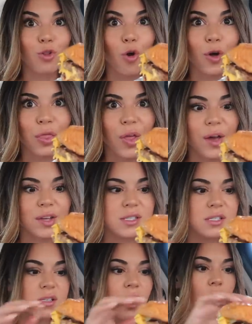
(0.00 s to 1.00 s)
Look at
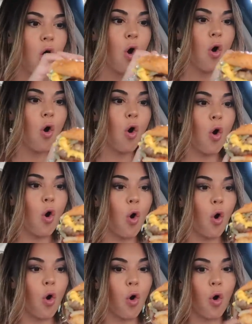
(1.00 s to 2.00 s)
this.
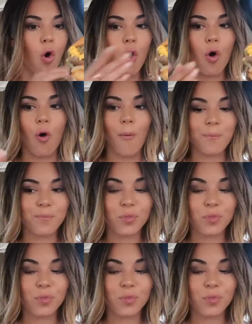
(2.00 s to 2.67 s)
Ho, ho, ho.